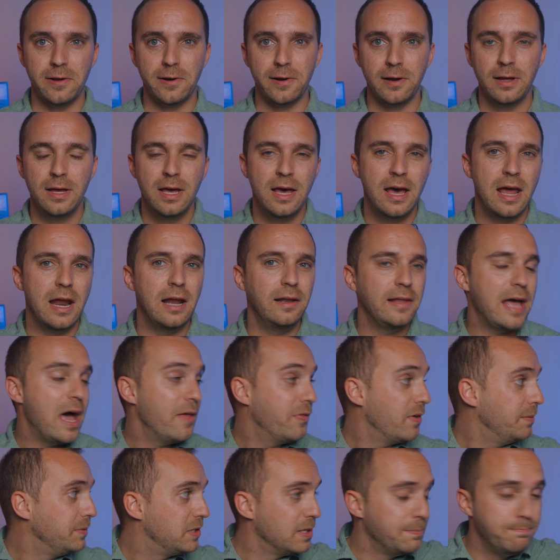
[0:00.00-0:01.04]
here and
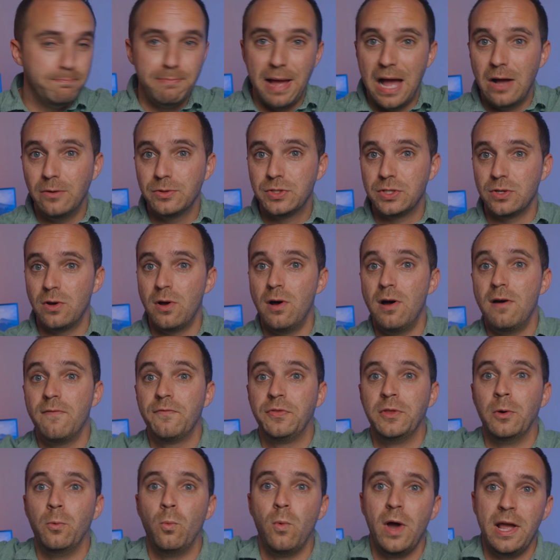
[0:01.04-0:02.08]
allow them to bounce
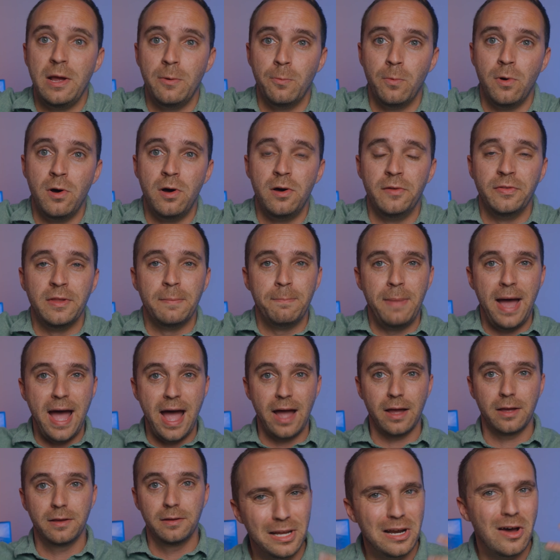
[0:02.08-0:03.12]
off the white wall in the
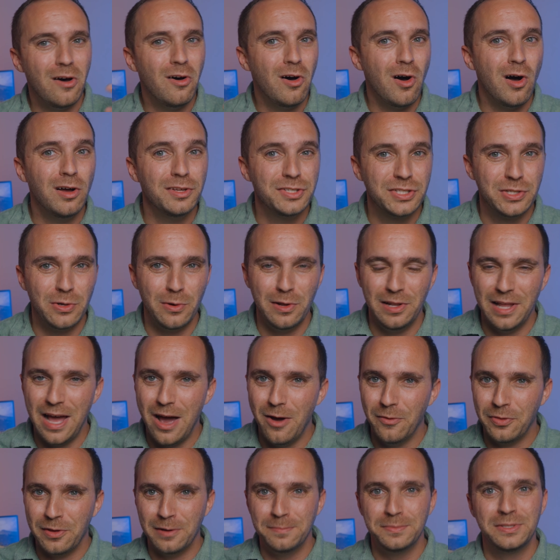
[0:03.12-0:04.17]
back, but I'll also
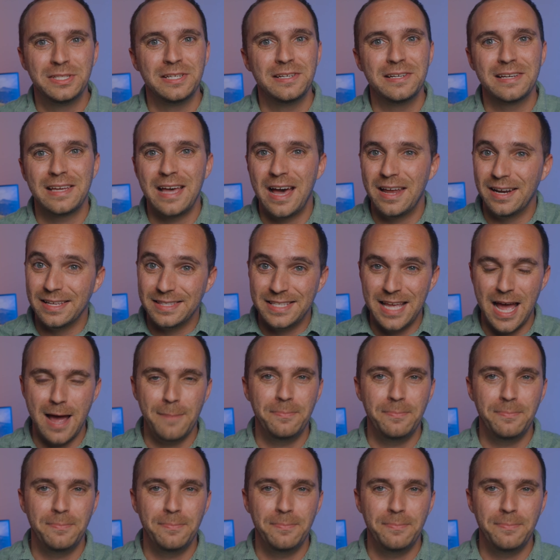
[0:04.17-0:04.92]
allow them to kind of